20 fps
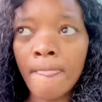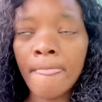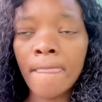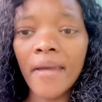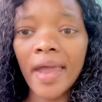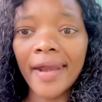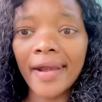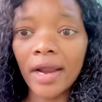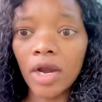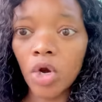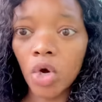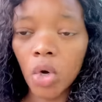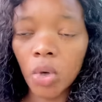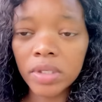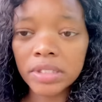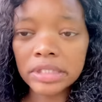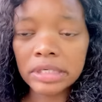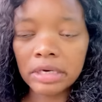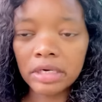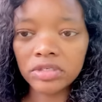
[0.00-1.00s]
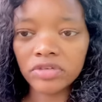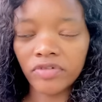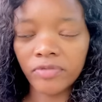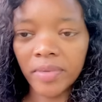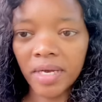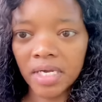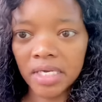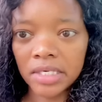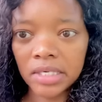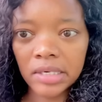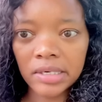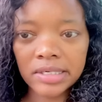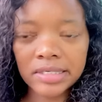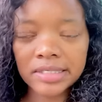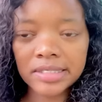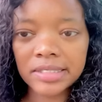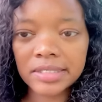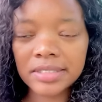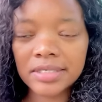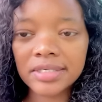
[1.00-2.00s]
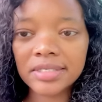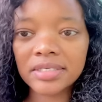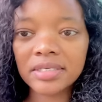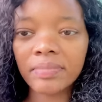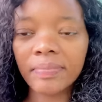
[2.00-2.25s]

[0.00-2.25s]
and I know it's because of my inconsistency,